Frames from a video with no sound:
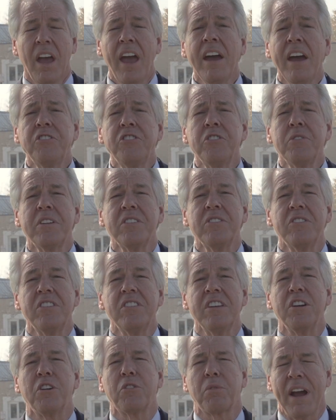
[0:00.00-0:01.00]
As you can
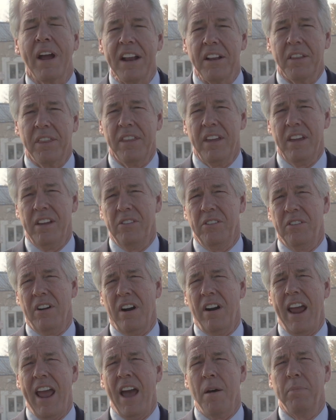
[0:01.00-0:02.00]
see, great things
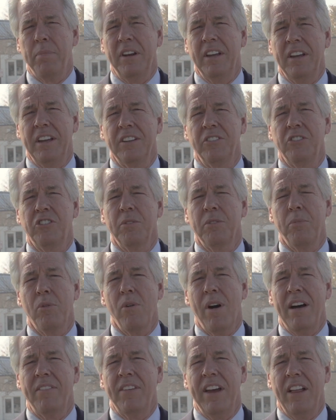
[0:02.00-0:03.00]
are happening in
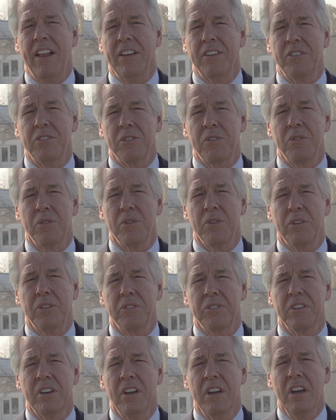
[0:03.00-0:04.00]
Chippewa Valley
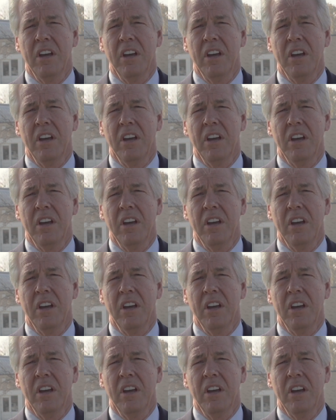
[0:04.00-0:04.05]
schools.